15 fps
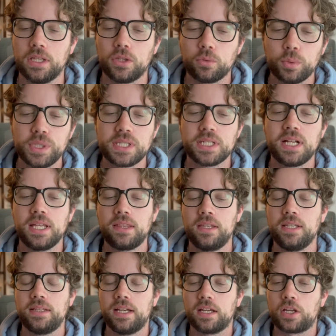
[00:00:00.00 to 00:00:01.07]
The reason I
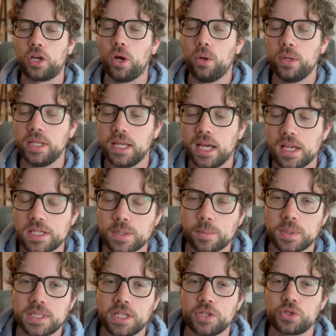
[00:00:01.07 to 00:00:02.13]
think that COTI has the
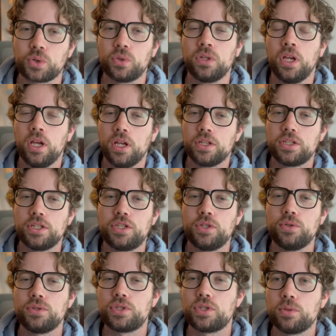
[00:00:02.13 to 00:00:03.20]
potential to
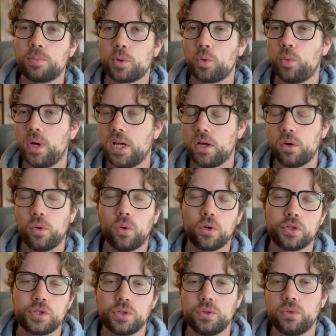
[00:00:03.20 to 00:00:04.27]
do super well
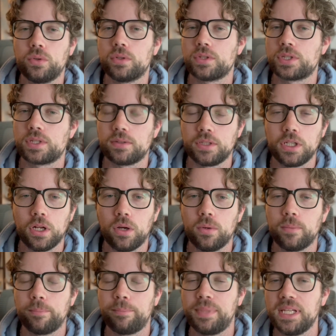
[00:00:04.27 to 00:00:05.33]
or do, you
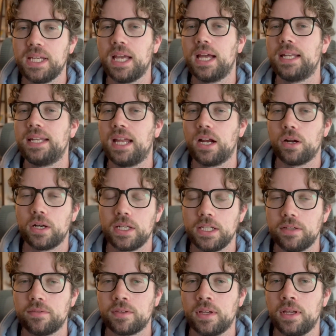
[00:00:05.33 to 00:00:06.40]
know, be a
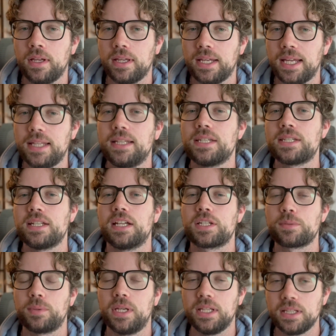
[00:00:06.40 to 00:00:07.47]
narrative in
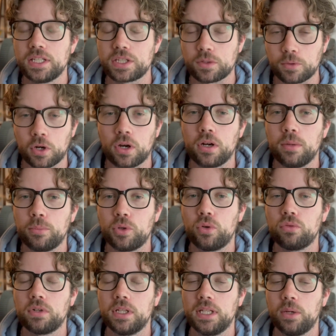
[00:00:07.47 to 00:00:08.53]
this current
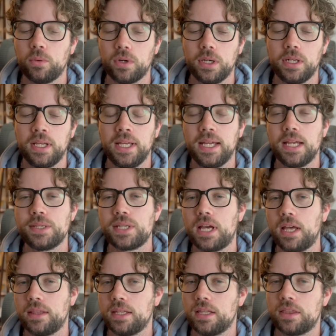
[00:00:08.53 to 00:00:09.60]
bull run that we're in is
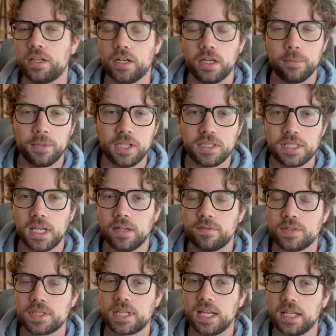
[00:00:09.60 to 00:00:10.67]
that the Ethereum ETF
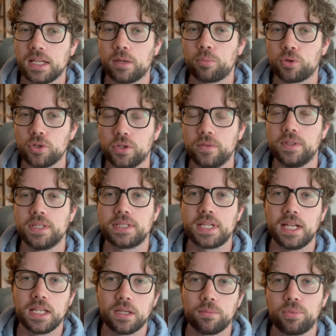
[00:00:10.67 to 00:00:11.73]
is getting approved. It's
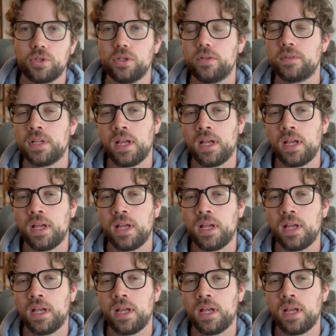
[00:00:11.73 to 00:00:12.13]
getting approved.